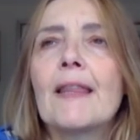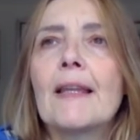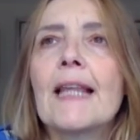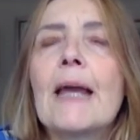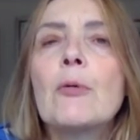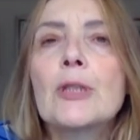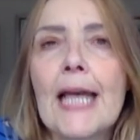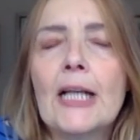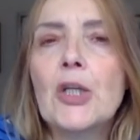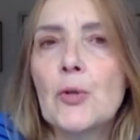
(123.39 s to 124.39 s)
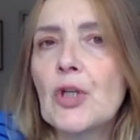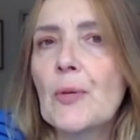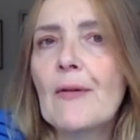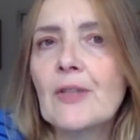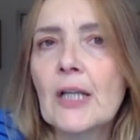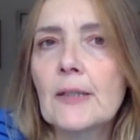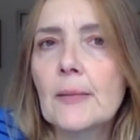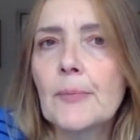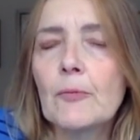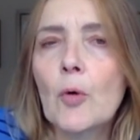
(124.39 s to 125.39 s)
they will tell you that you have done
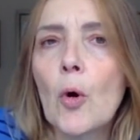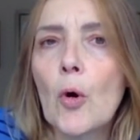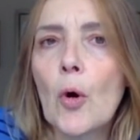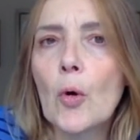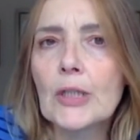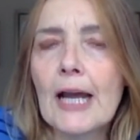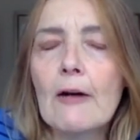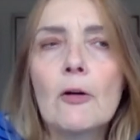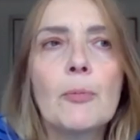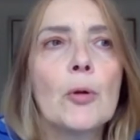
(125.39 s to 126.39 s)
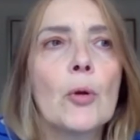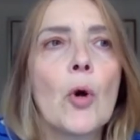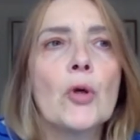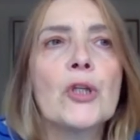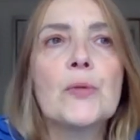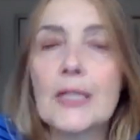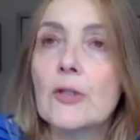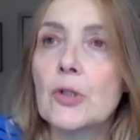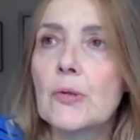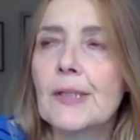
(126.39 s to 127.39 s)
something wrong or terrible, or you
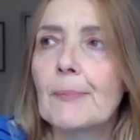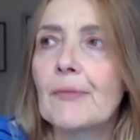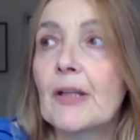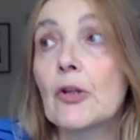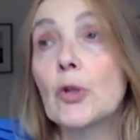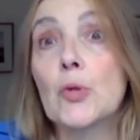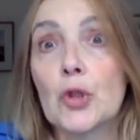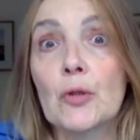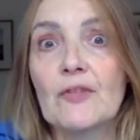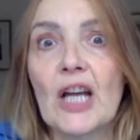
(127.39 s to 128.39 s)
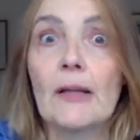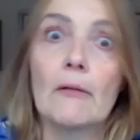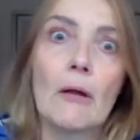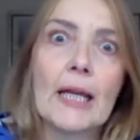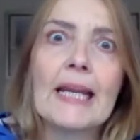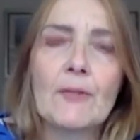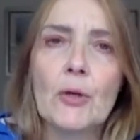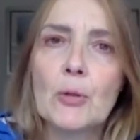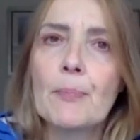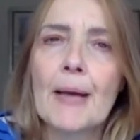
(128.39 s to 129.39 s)
didn't do something that you should have done, even though
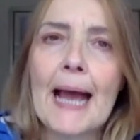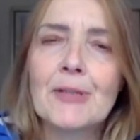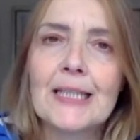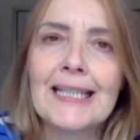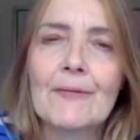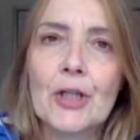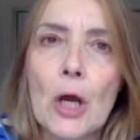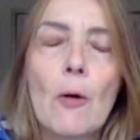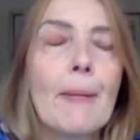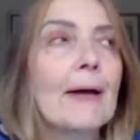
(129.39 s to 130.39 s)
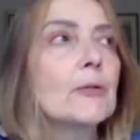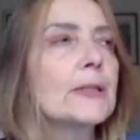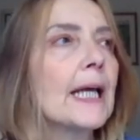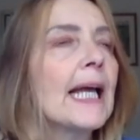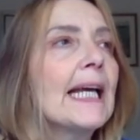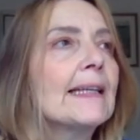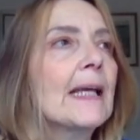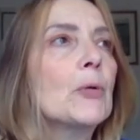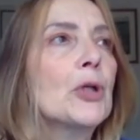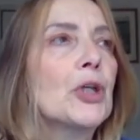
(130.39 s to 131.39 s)
you perhaps didn't even know about it.
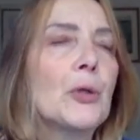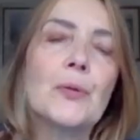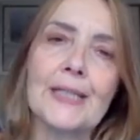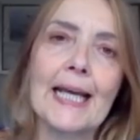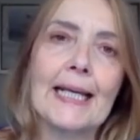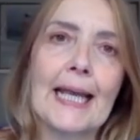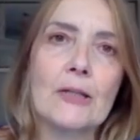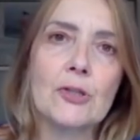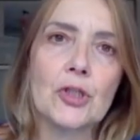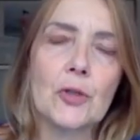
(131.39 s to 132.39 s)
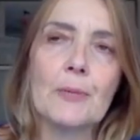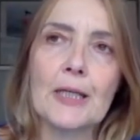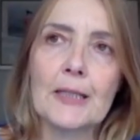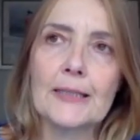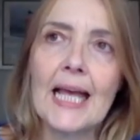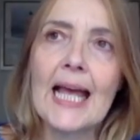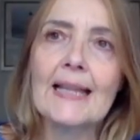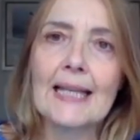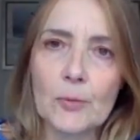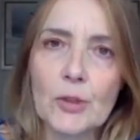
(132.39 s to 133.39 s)
They will use that against you because
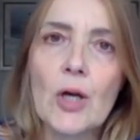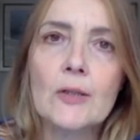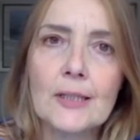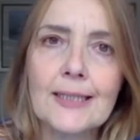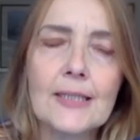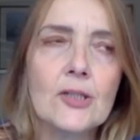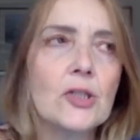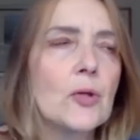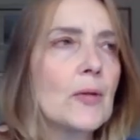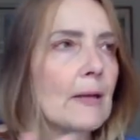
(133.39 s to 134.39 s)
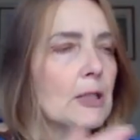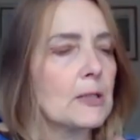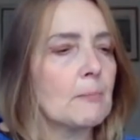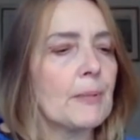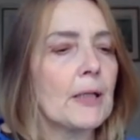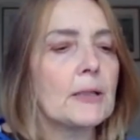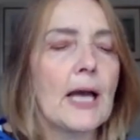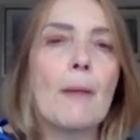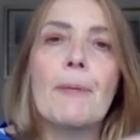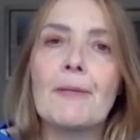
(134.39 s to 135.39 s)
that's what narcissists do. They just build
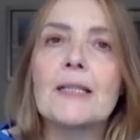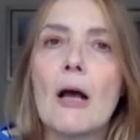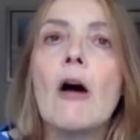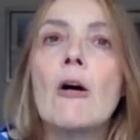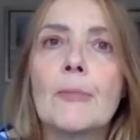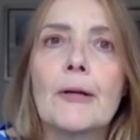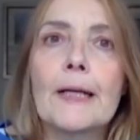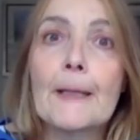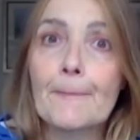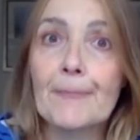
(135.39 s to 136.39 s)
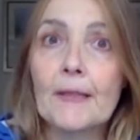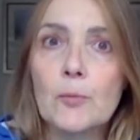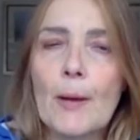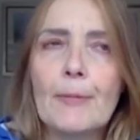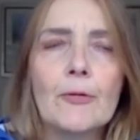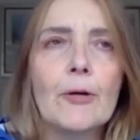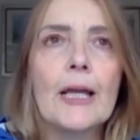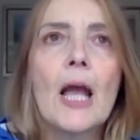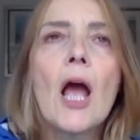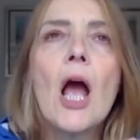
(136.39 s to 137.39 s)
up this armoury, this weaponry